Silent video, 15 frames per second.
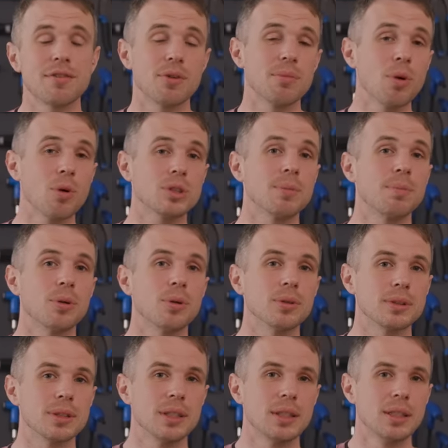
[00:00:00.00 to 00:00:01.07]
for more
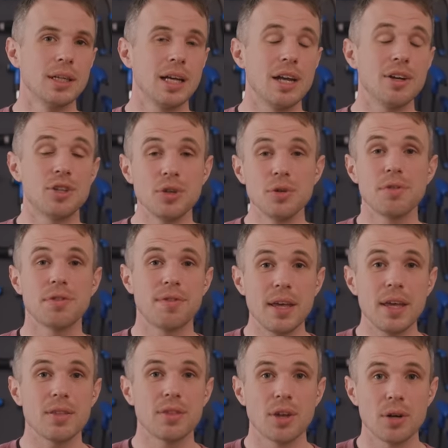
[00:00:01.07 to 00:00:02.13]
support, and do
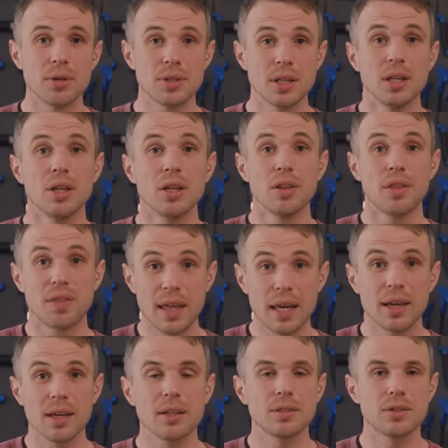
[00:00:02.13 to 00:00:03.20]
fit those
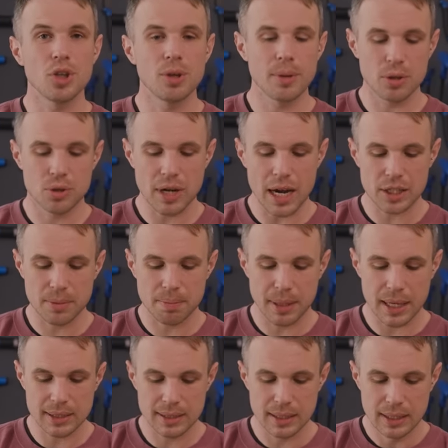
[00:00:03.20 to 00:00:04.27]
thicker 2mm traction
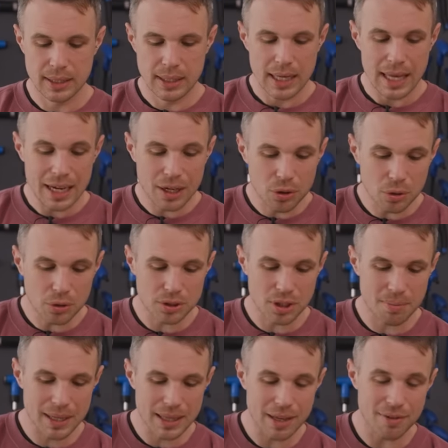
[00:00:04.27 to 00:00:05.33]
pads, it can also
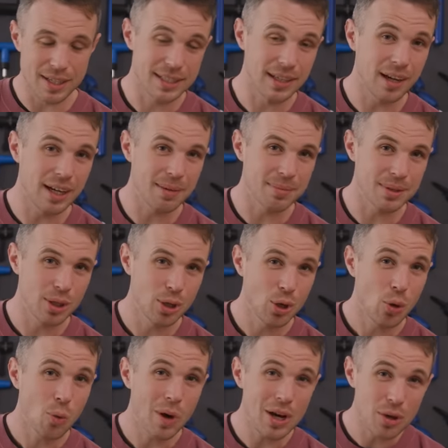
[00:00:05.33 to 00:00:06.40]
mean there are times
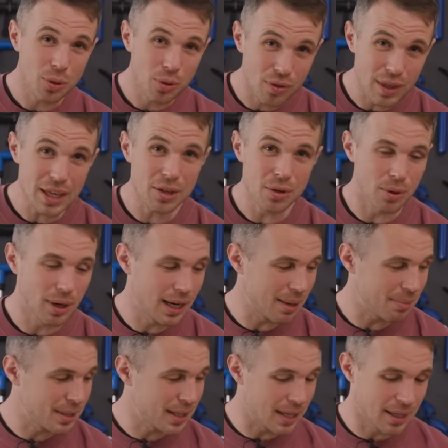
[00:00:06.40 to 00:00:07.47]
where you think you're
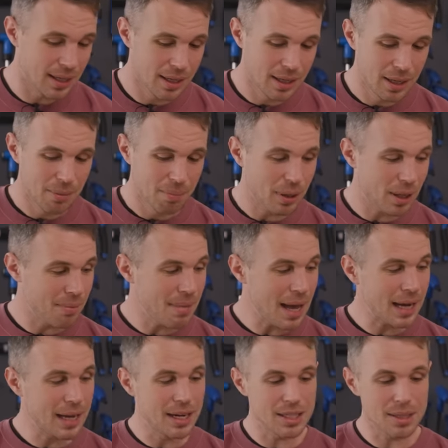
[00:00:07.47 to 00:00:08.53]
clipped in, but the
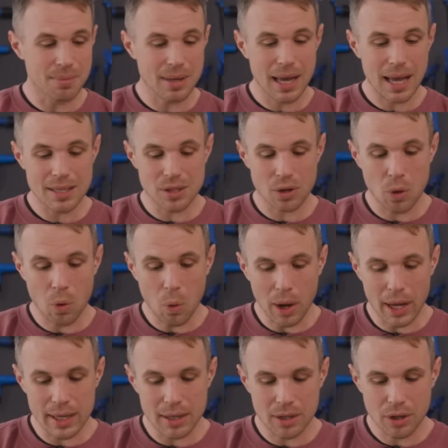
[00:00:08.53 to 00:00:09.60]
mechanism hasn't
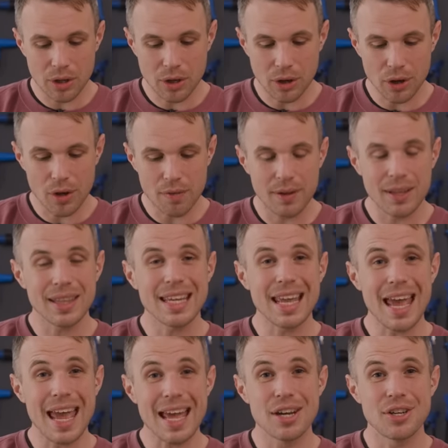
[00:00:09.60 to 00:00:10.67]
quite gone over the
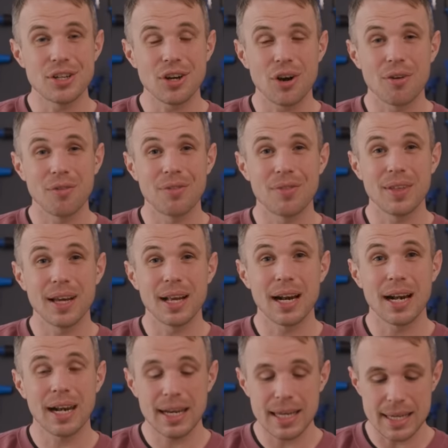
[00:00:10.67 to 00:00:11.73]
edge of the
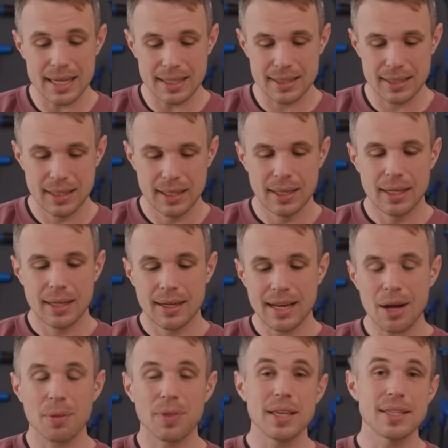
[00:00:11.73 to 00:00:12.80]
cleat.
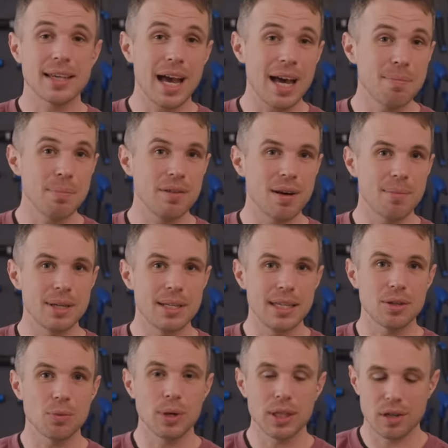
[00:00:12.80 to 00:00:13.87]
Now, this can be
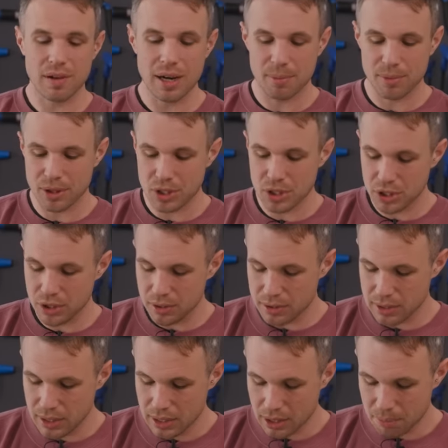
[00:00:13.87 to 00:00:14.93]
remedied with crankbrothers
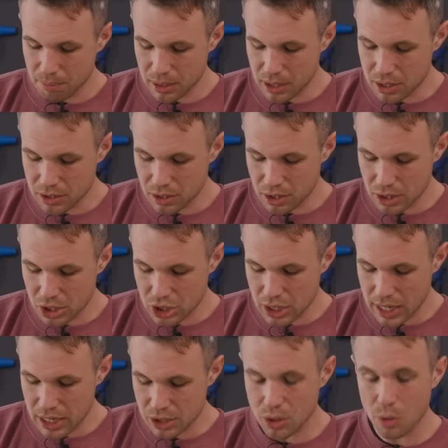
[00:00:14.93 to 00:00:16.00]
shoes because you can
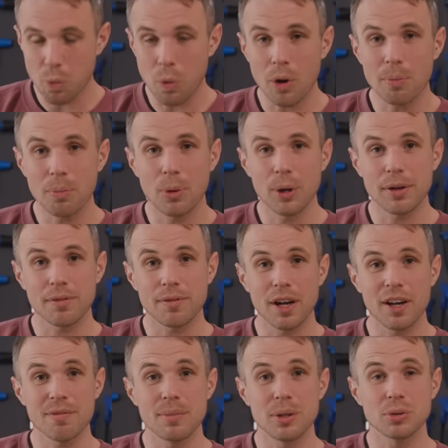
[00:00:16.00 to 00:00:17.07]
change the
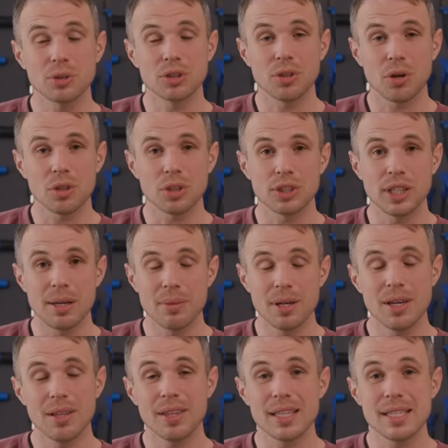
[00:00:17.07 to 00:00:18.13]
1.5mm stock shim
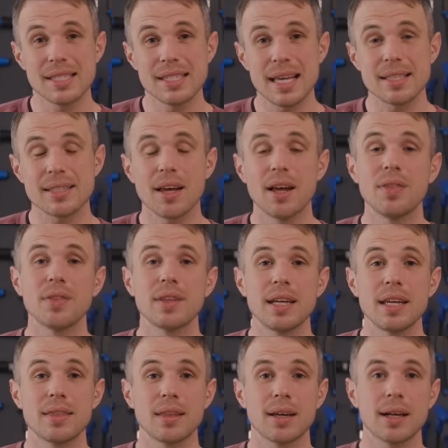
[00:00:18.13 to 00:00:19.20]
that sits
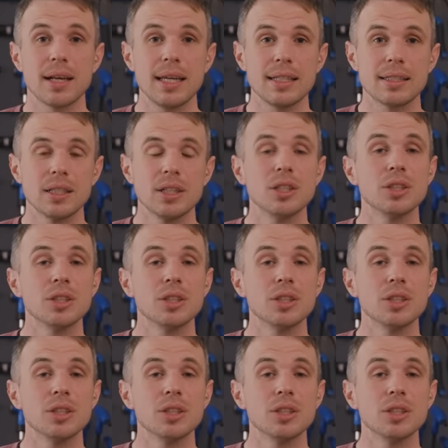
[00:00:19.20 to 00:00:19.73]
underneath the cleat